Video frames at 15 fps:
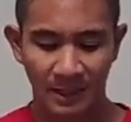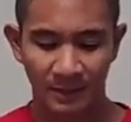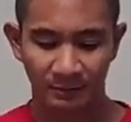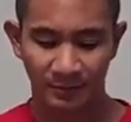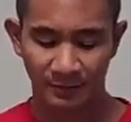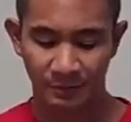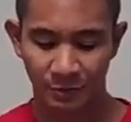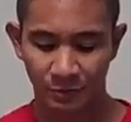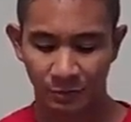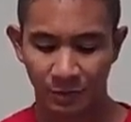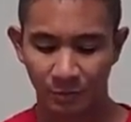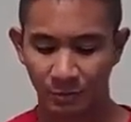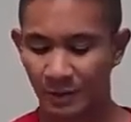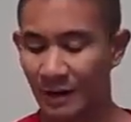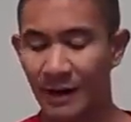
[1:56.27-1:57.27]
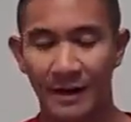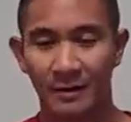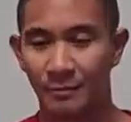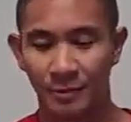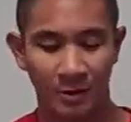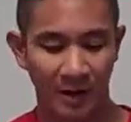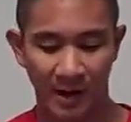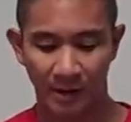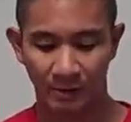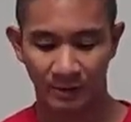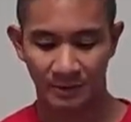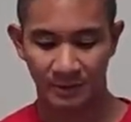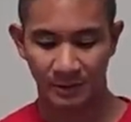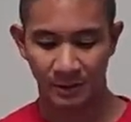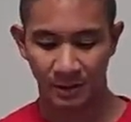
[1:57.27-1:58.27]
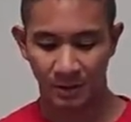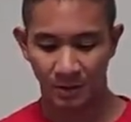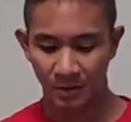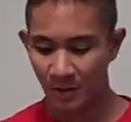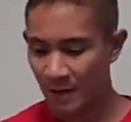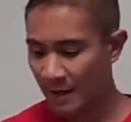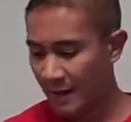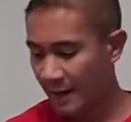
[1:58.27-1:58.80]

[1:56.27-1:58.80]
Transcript: thrift store where I where I always go,